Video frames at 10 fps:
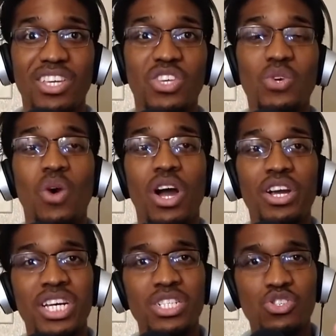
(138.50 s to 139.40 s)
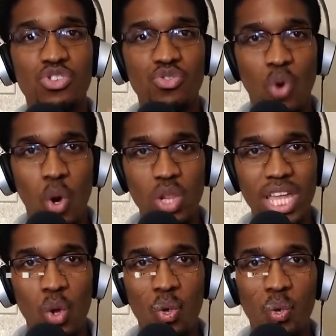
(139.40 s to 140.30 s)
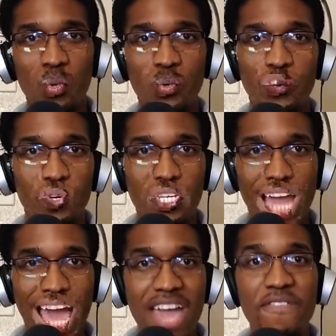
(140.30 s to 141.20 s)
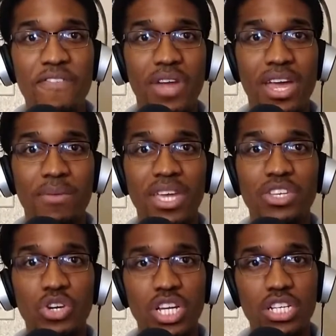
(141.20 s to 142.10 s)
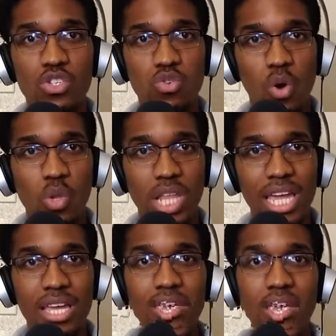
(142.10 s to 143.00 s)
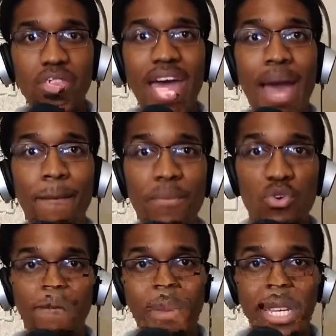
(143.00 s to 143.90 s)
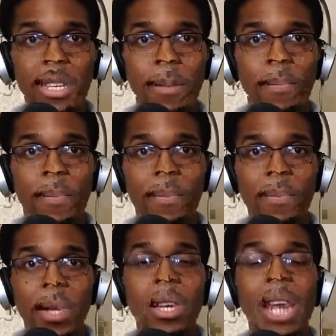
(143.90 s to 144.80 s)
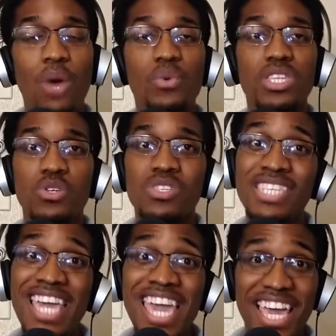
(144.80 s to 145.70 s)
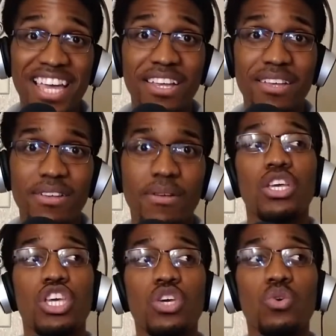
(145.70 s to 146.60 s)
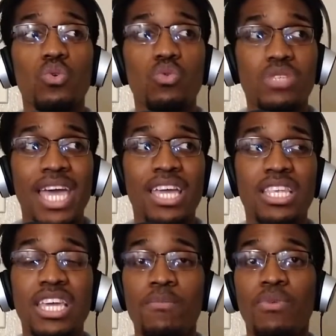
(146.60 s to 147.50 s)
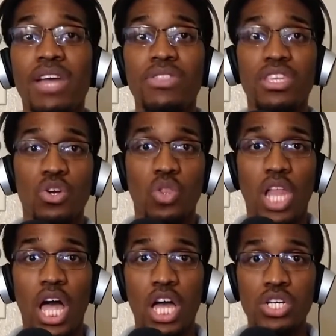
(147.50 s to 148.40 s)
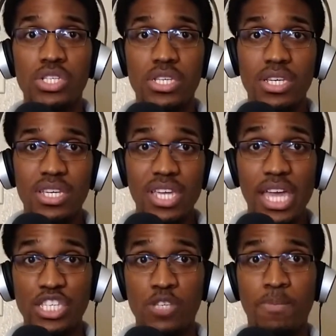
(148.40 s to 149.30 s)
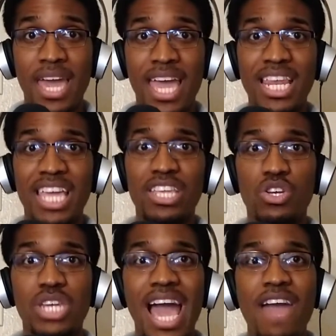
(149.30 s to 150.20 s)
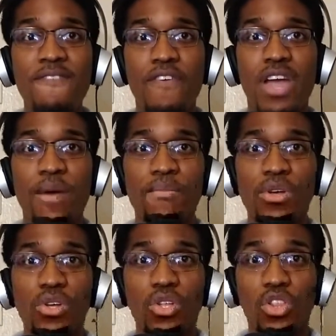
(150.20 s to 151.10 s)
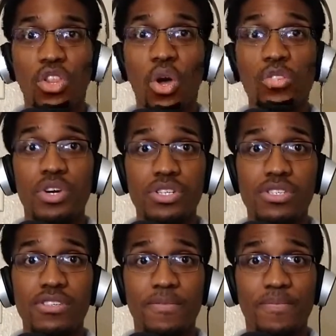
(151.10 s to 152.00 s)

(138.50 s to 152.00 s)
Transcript: you are controlling your diaphragm and you're controlling that movement. Now, when you sing, you take a deep breath, your lungs expand, and your diaphragm lowers.